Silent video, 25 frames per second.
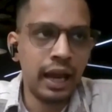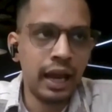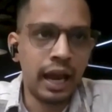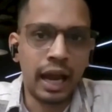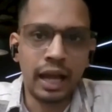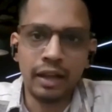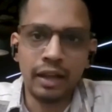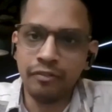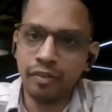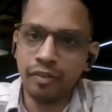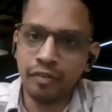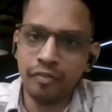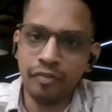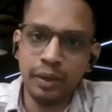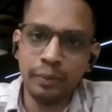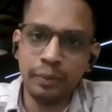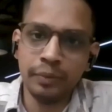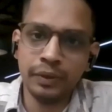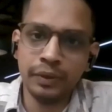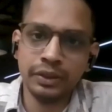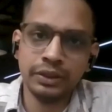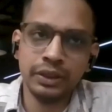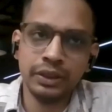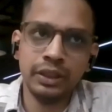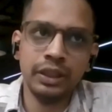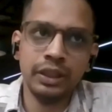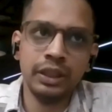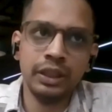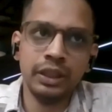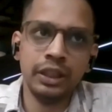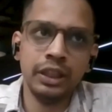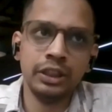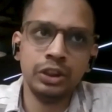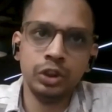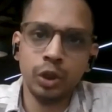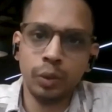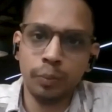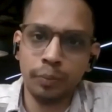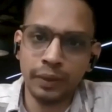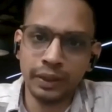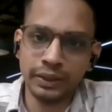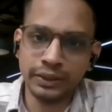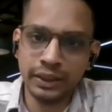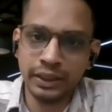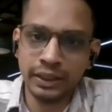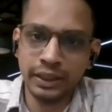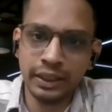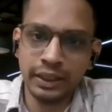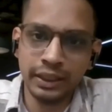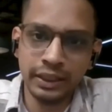and 50% is your
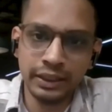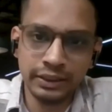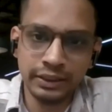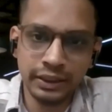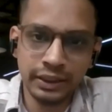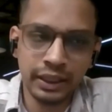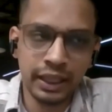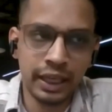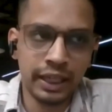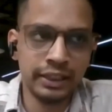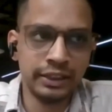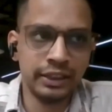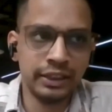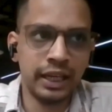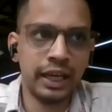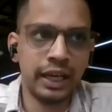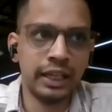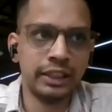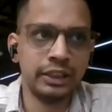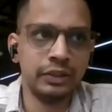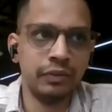presentation as